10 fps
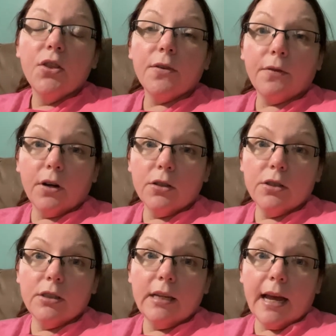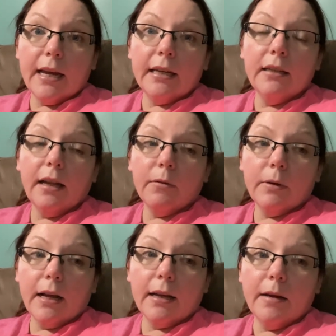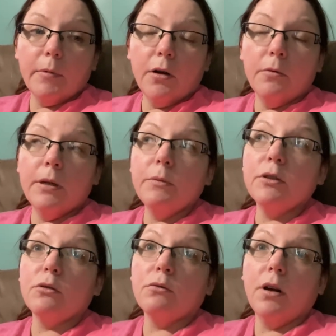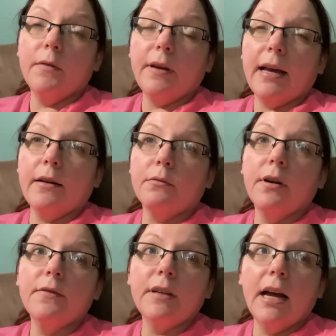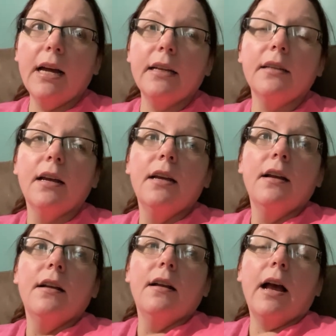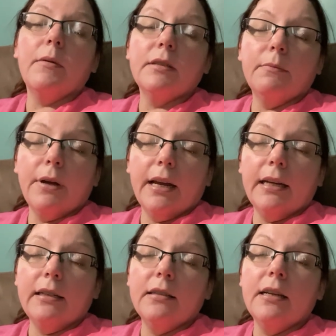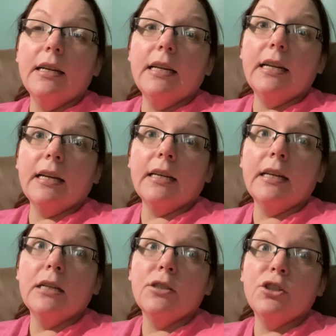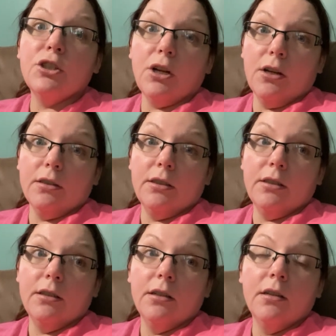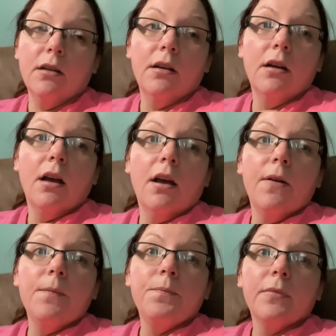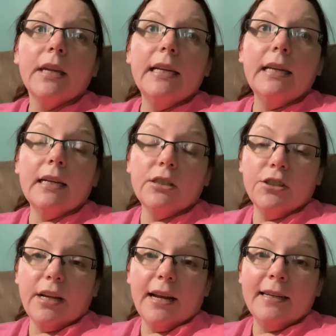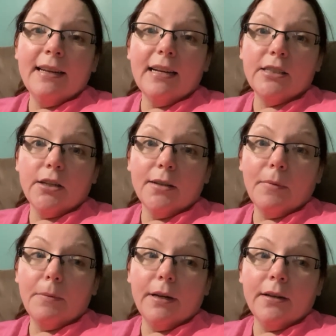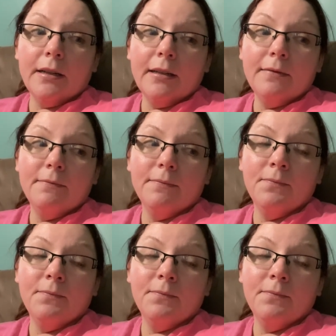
The first day, like when I came home, it was rough. I had a rough night. I was in pain. It sucked. Yesterday, I started my period.